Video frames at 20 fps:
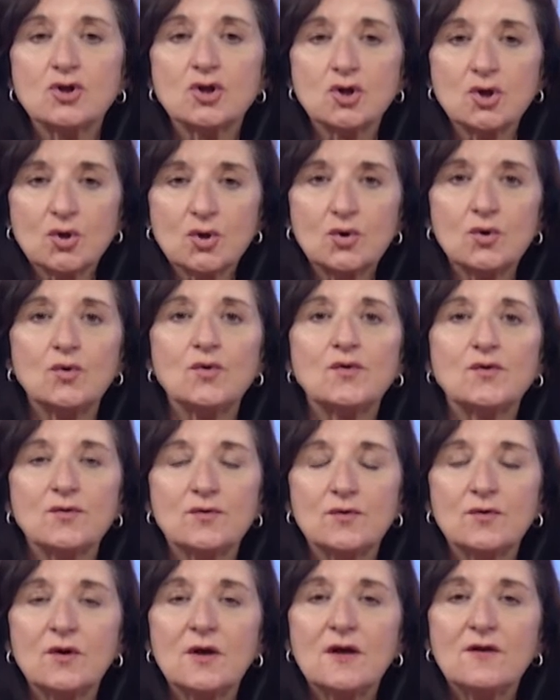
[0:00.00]
You choose
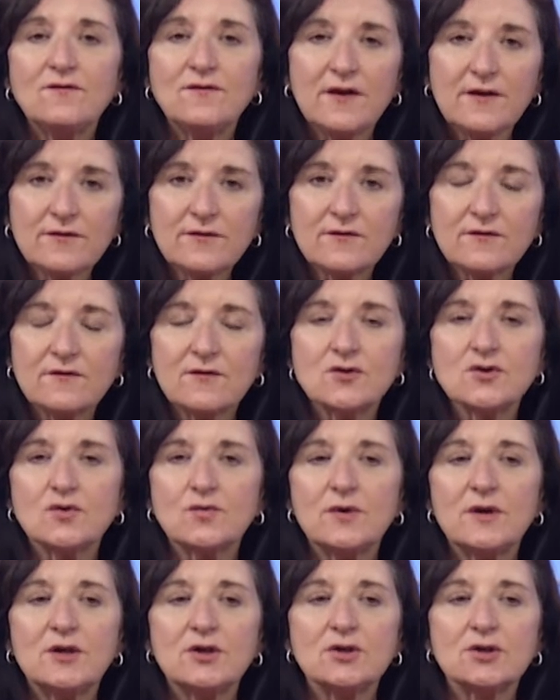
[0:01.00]
to face the
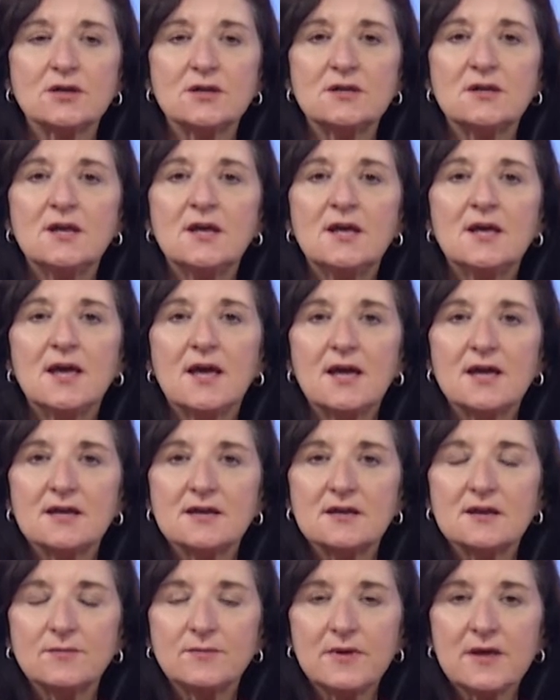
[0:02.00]
situation
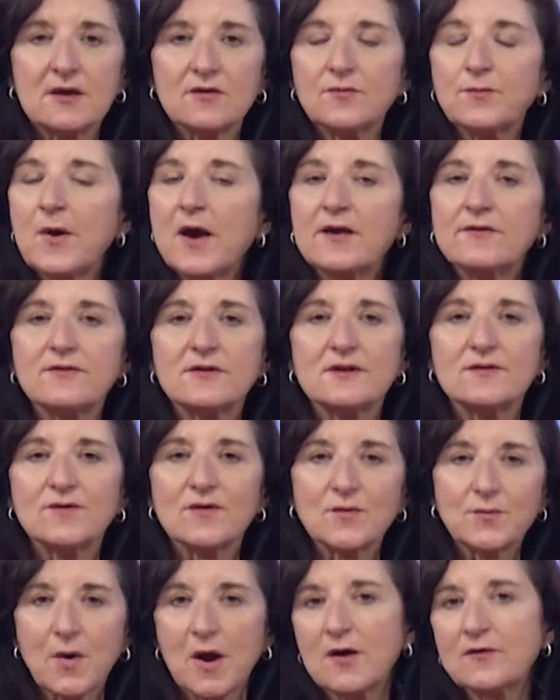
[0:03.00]
and be as
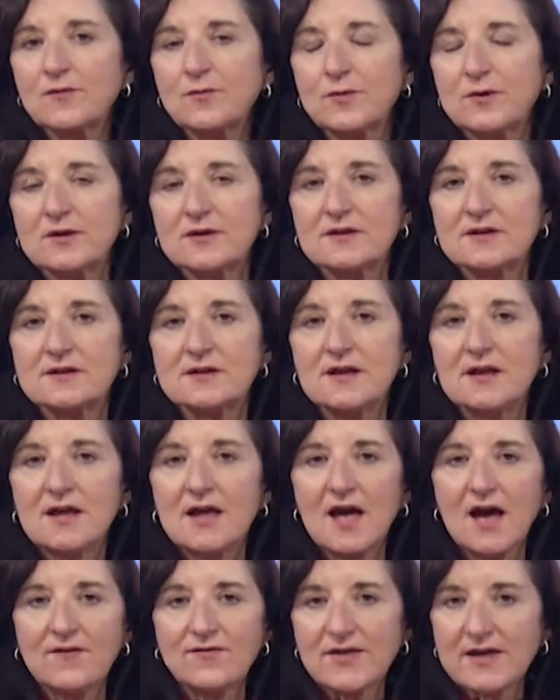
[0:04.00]
positive as possible and
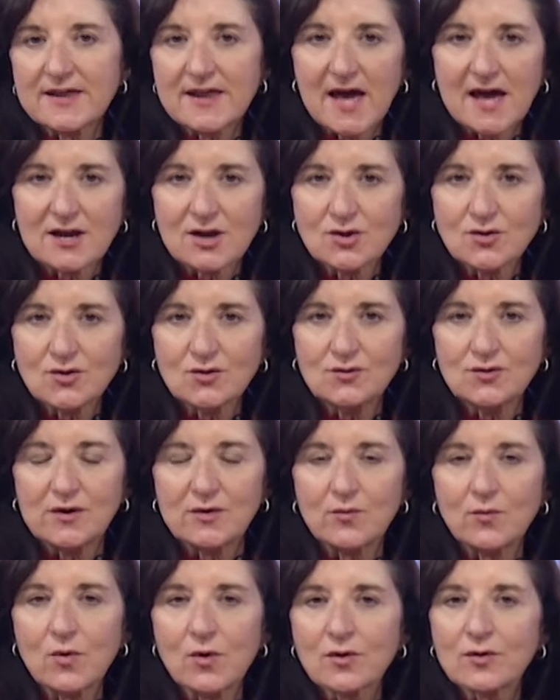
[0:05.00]
have that attitude
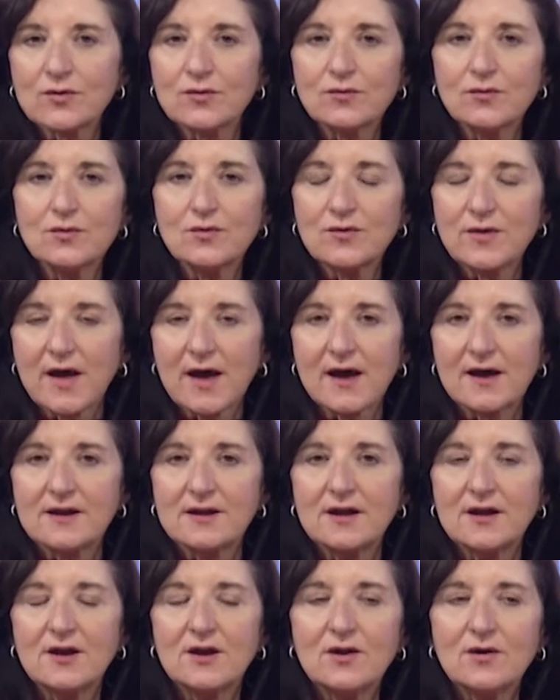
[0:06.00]
and work through
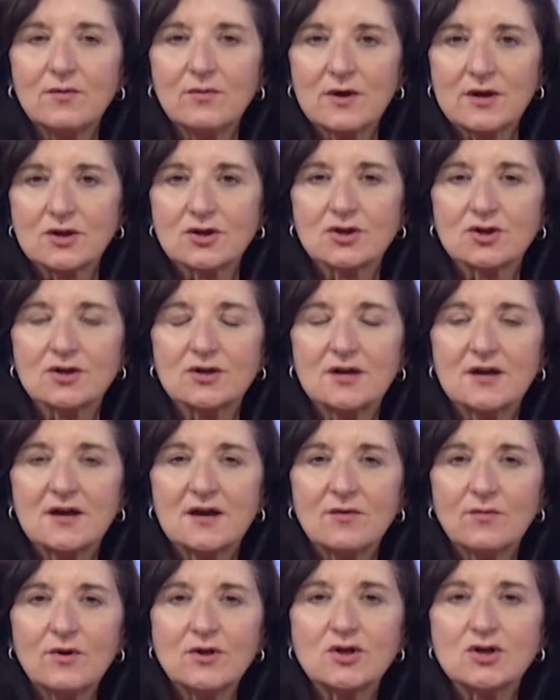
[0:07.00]
that, which Correct.
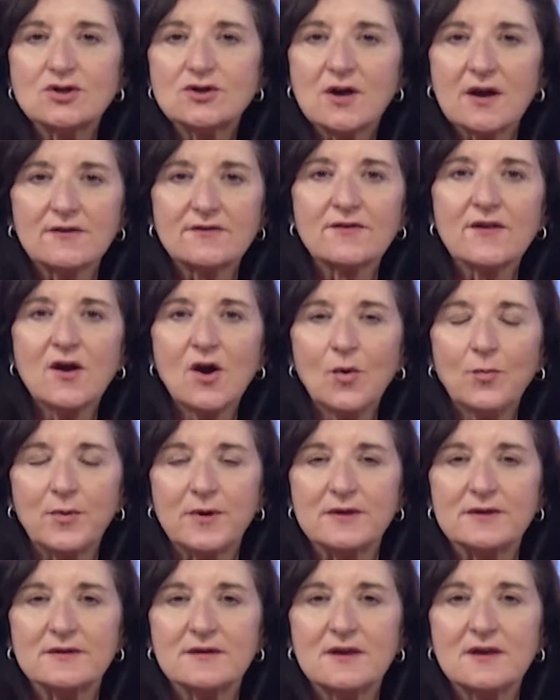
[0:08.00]
which does
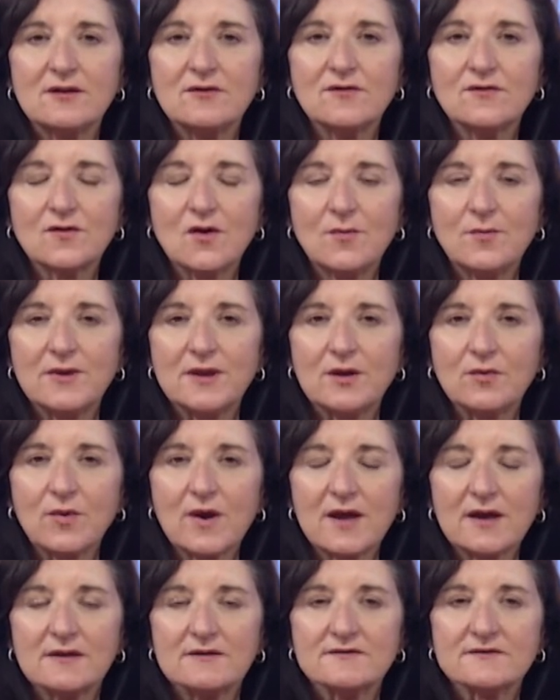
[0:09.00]
help in in so many
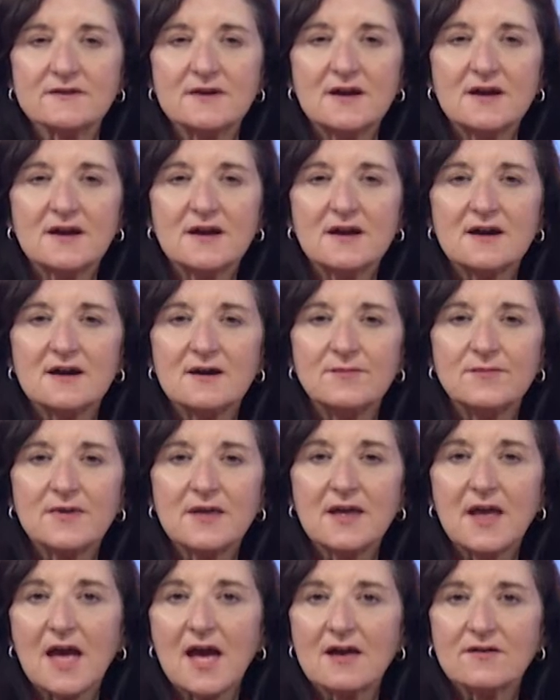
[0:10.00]
ways. Um,
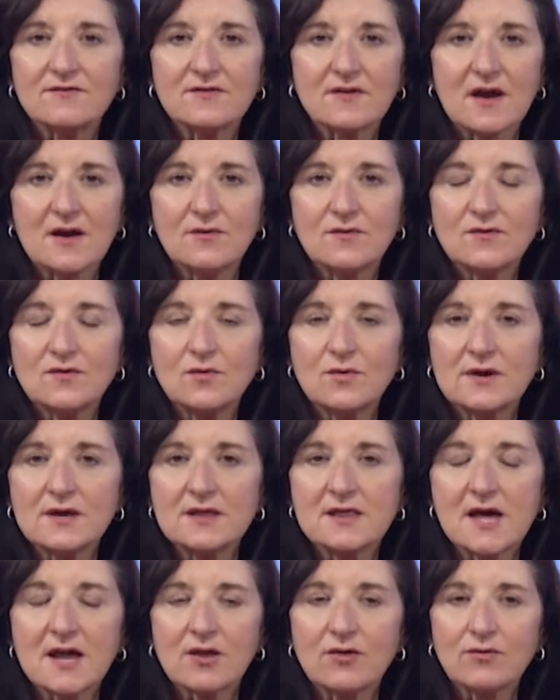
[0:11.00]
as I was doing
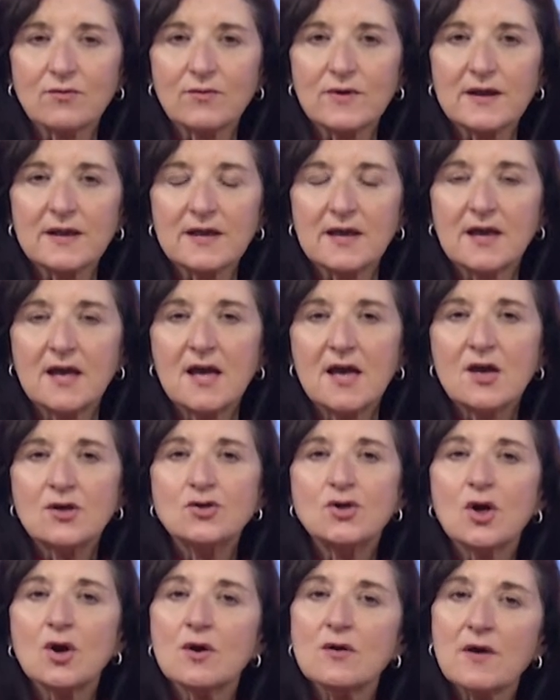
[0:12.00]
a lot of the reading,
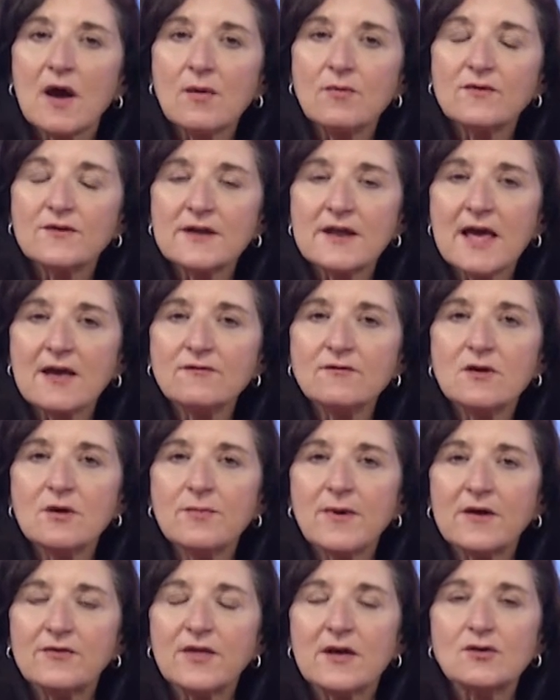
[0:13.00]
do, I was going to ask you
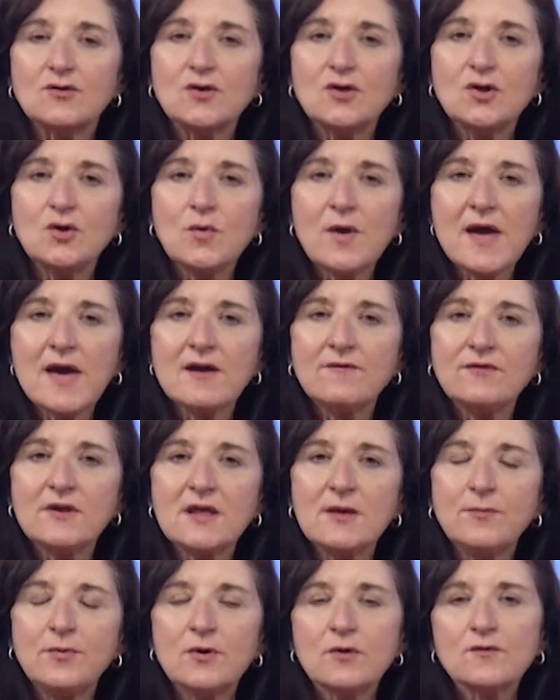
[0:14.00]
about that. Do you have
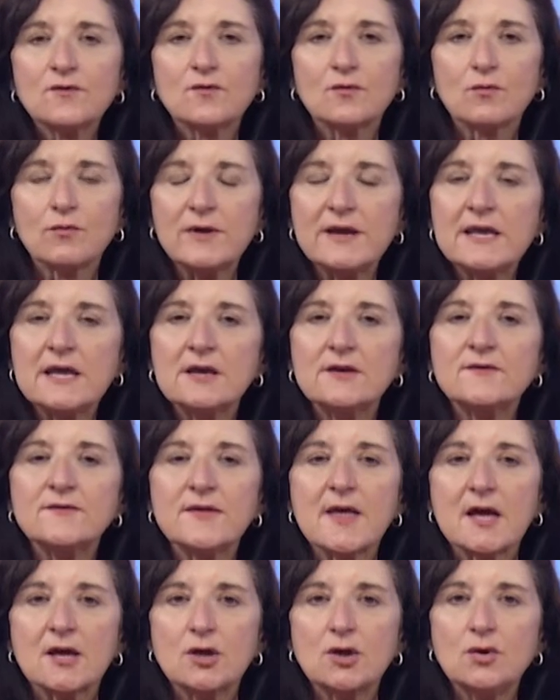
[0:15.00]
any books or
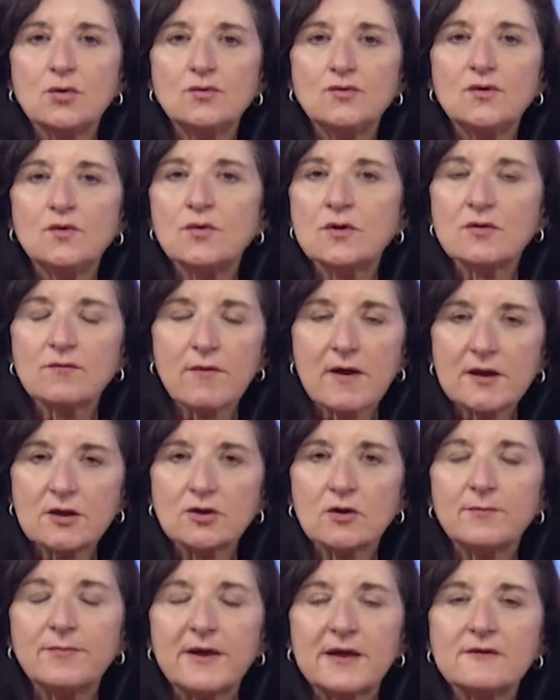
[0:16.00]
readings that you do on a
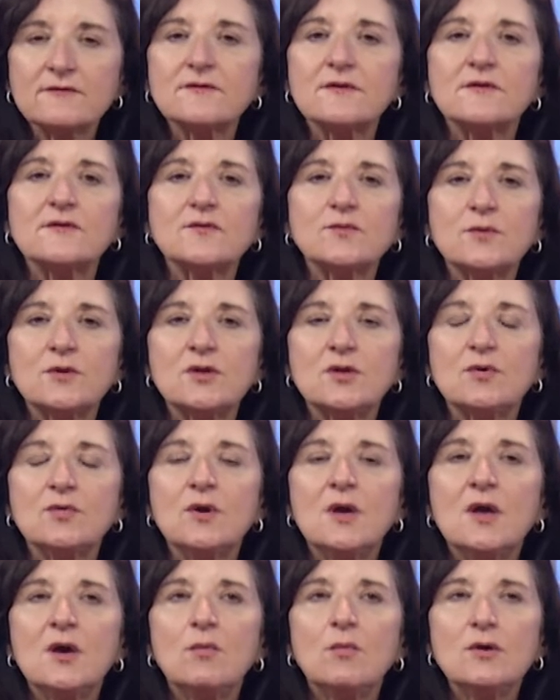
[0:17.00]
regular basis when
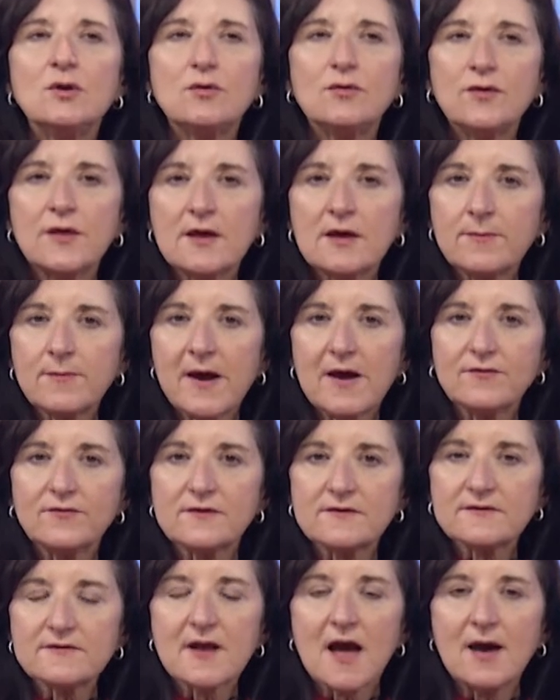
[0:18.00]
you when you think about
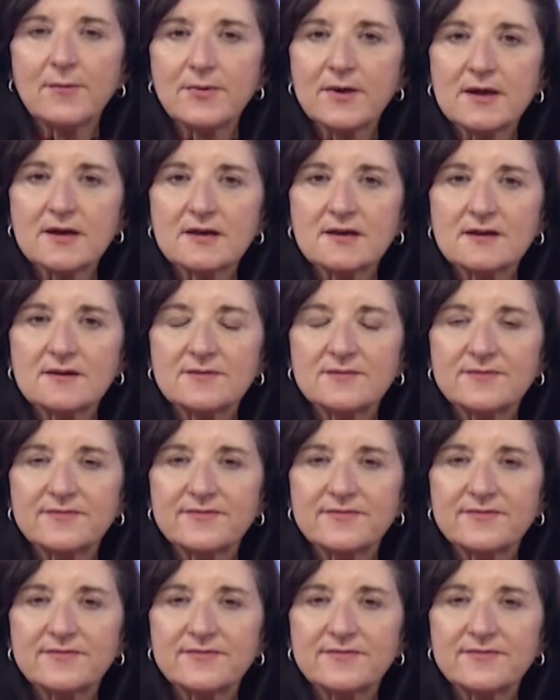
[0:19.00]
this topic?